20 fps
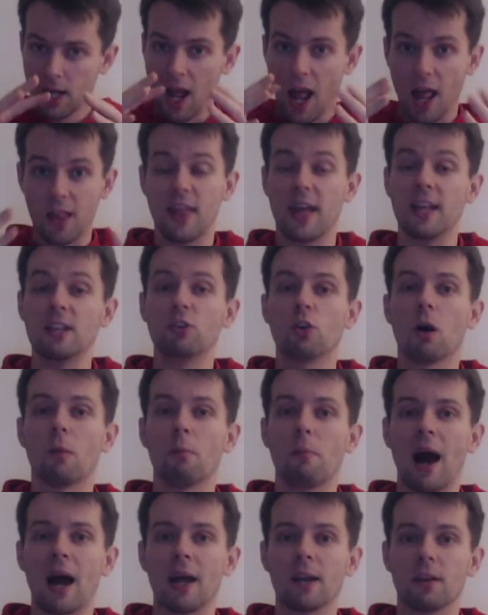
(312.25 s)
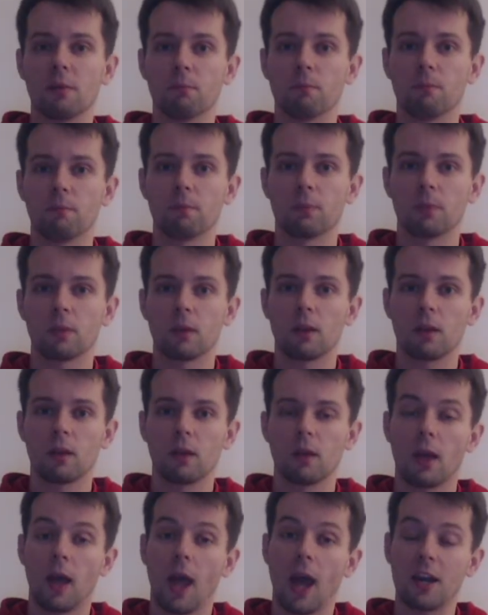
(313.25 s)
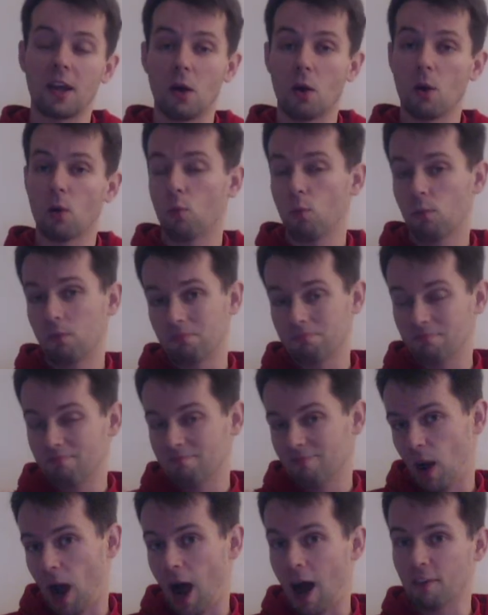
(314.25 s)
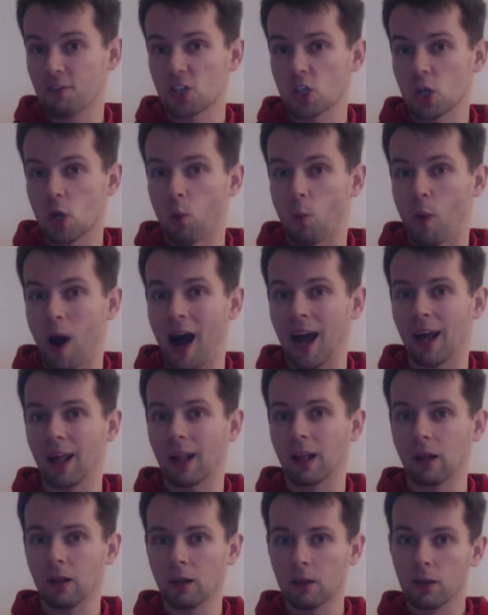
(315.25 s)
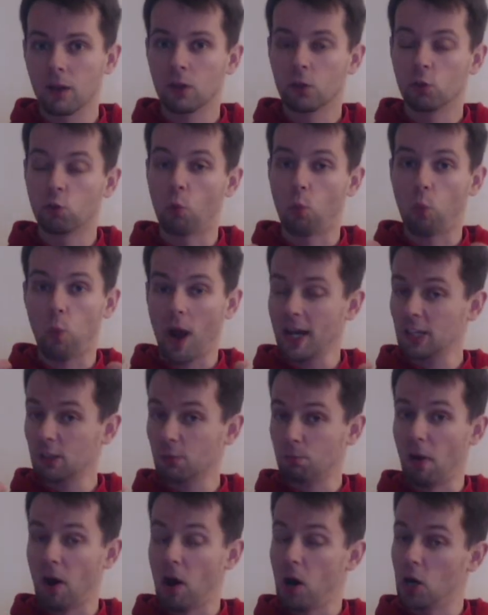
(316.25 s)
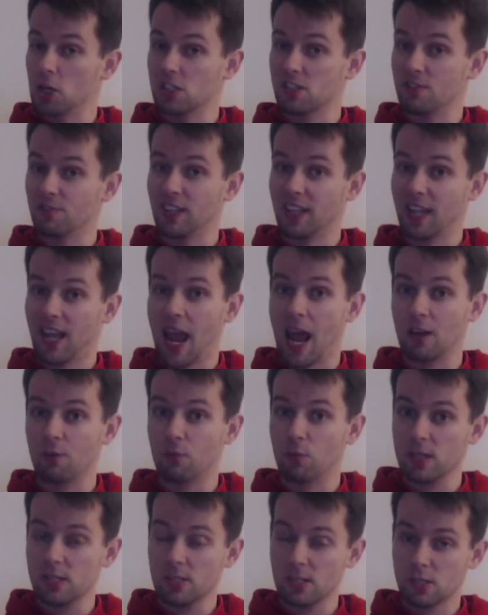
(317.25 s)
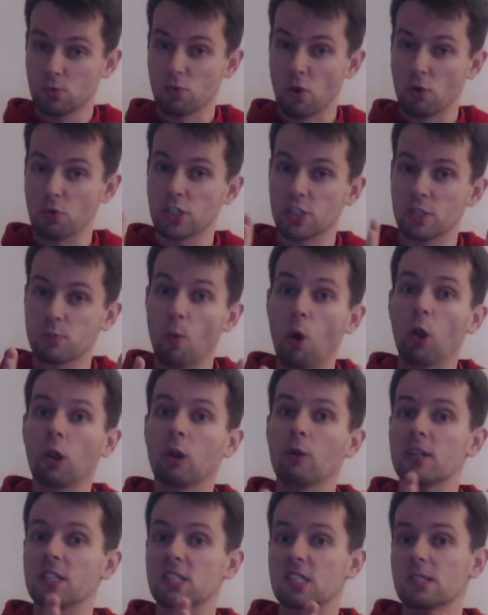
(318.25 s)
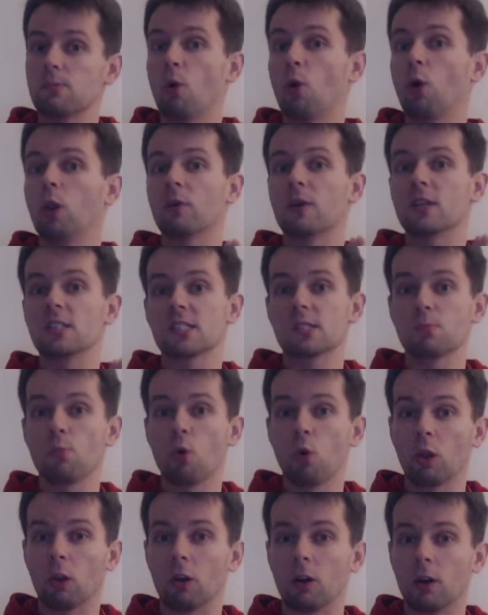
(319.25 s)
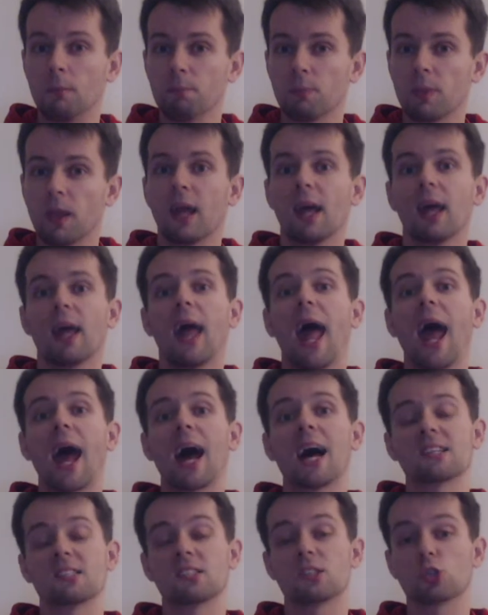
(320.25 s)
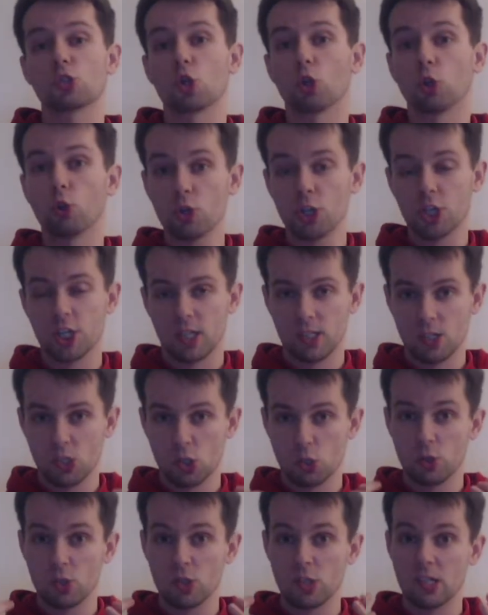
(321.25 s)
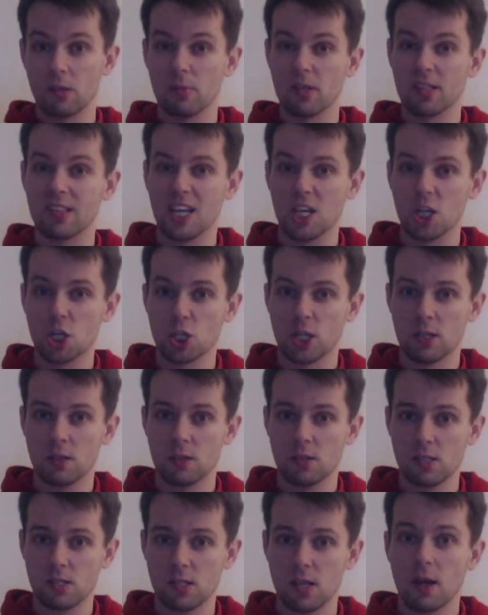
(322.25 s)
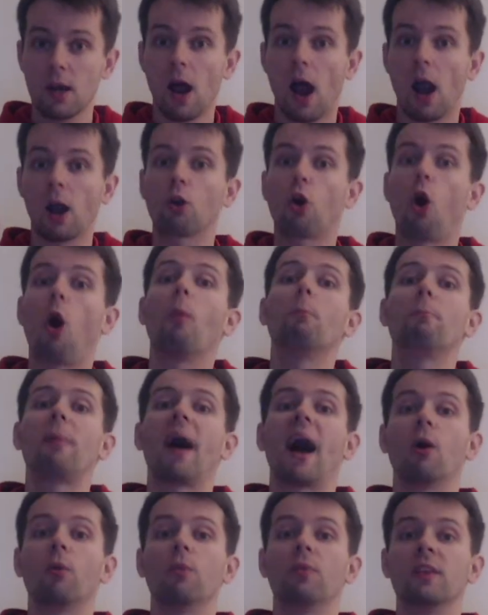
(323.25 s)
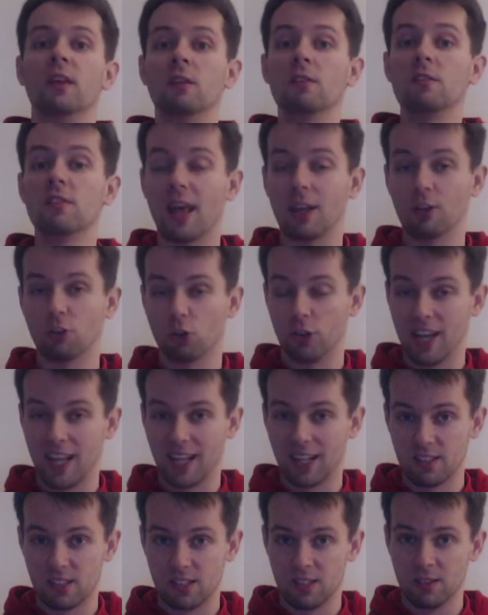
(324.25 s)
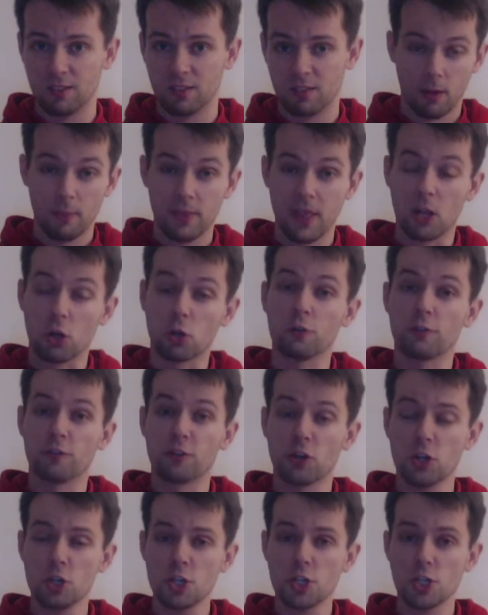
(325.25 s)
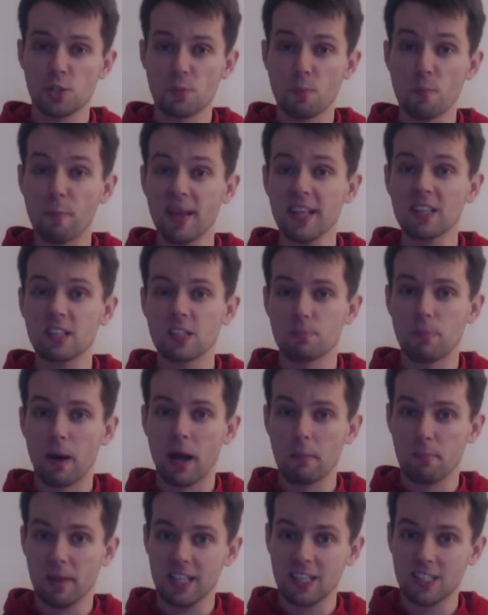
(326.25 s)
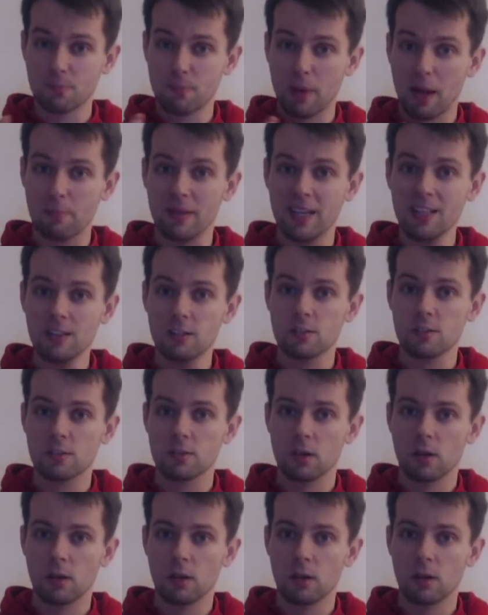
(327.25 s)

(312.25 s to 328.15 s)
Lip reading: and then you combine them. And after a while, the white parts of the canvas grow smaller and smaller and smaller as the solutions to these limitations are compounded and connected. They converge bit by bit by bit,